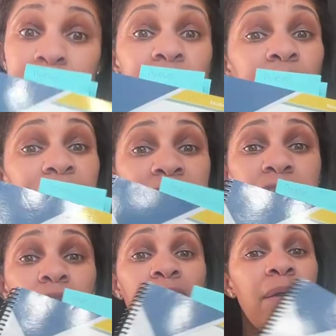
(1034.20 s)
So
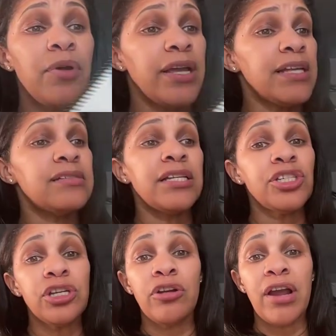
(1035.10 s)
Fix It Grammar is
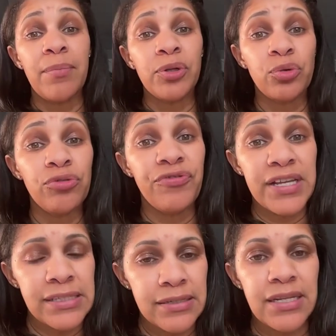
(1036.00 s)
teaching grammar through
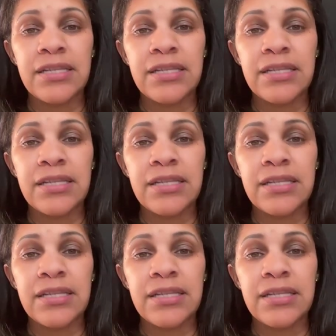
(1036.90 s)
Fix-Its.